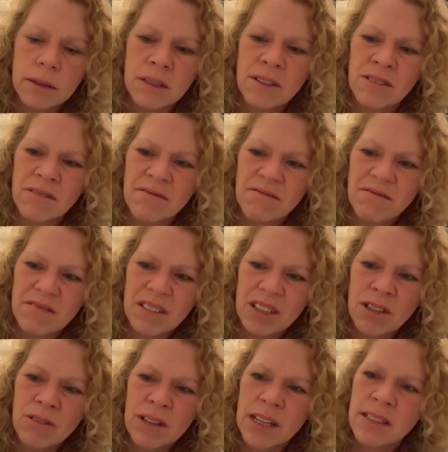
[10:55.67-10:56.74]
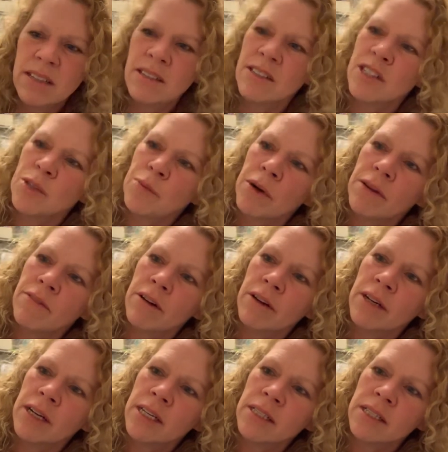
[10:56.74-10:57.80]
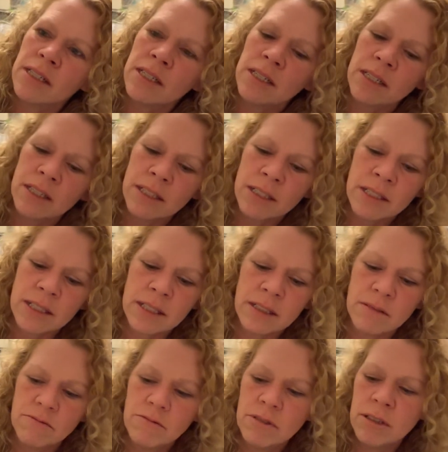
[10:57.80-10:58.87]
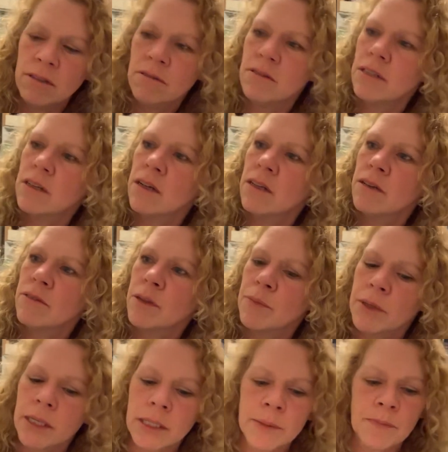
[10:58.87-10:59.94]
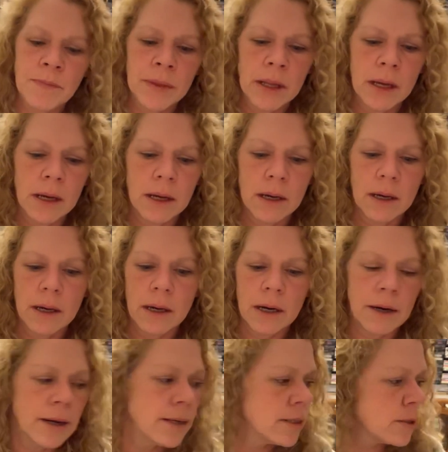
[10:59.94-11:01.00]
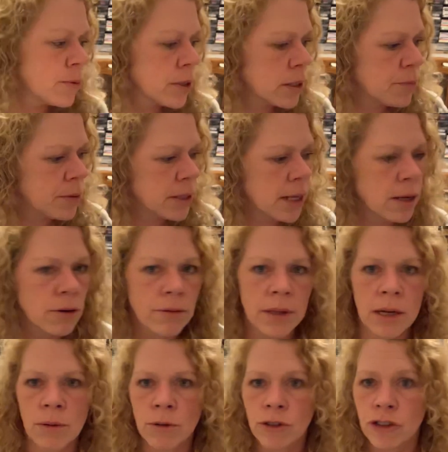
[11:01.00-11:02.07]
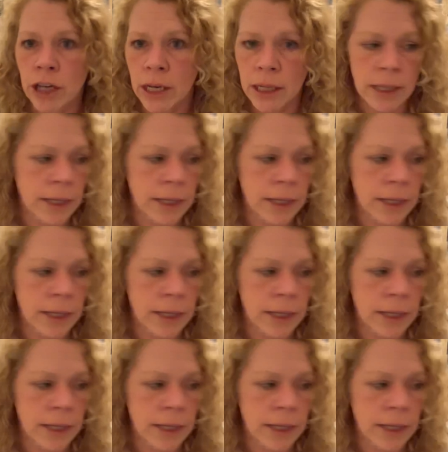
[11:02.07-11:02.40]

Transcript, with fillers: Ooh, ooh, that doesn't spray very nice at all, does it? Ooh, it's all over the place. All right, so we're going to put that over there and we'll check